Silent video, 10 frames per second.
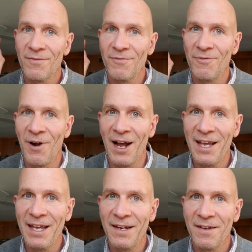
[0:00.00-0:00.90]

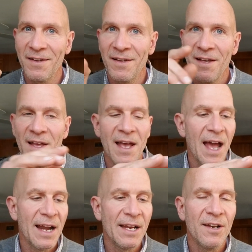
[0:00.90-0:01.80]
right?
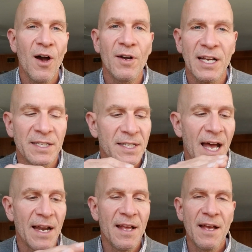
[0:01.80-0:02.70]
And I noticed
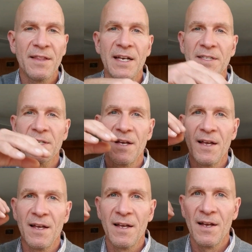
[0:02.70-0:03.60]
that this
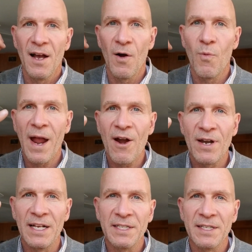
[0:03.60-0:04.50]

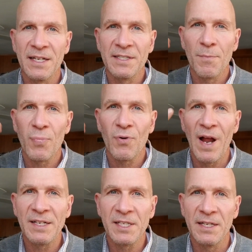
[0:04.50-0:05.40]
awareness, this
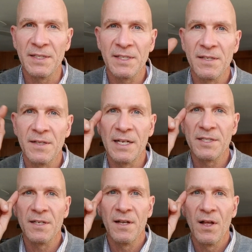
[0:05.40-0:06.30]
presence, this